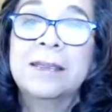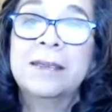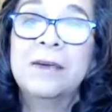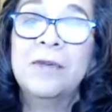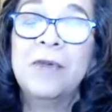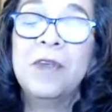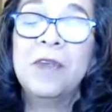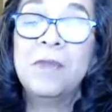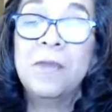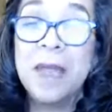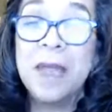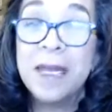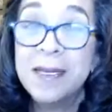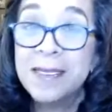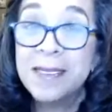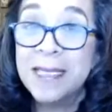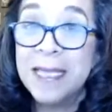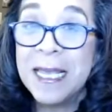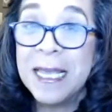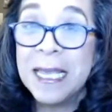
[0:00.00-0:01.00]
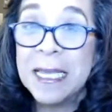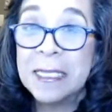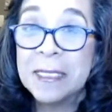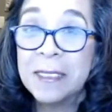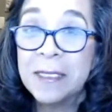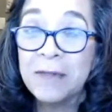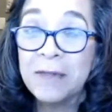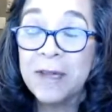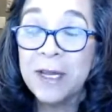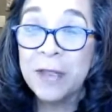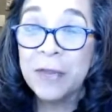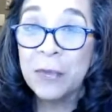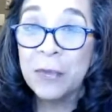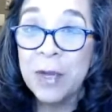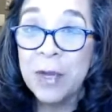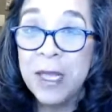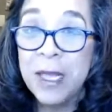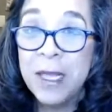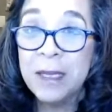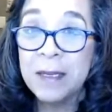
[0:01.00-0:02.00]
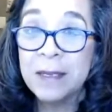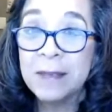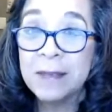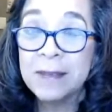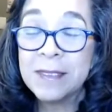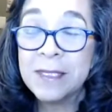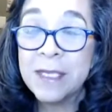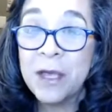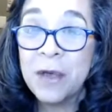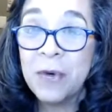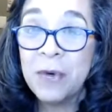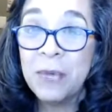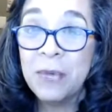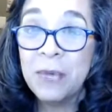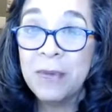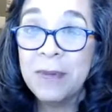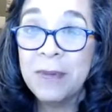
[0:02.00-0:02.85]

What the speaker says: We've made it to the end of another week, so